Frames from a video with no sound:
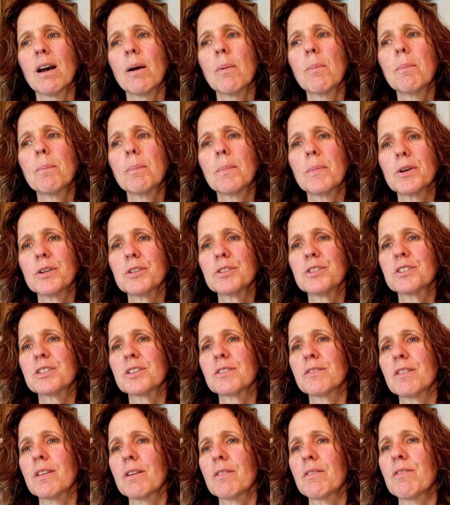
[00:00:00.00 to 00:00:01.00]
Most
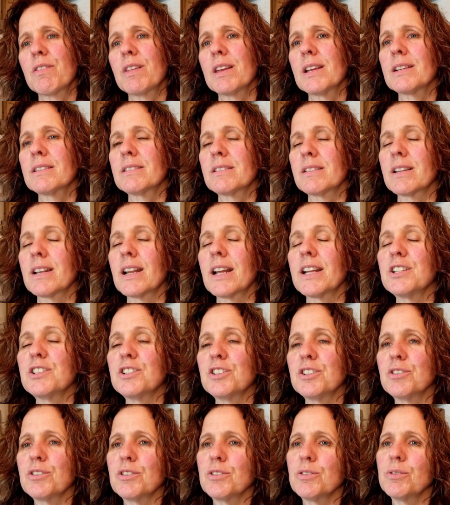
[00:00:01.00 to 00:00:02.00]
of the things that I
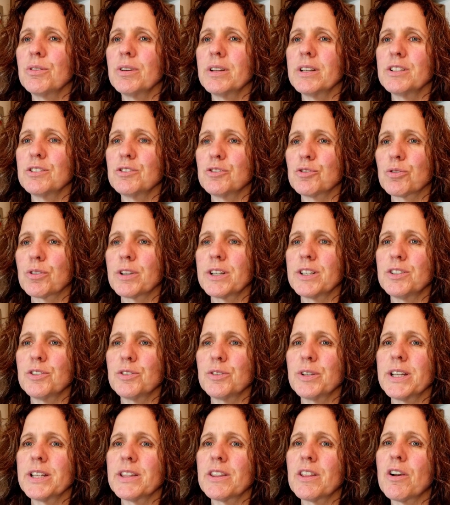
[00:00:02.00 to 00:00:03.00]
do enjoy doing,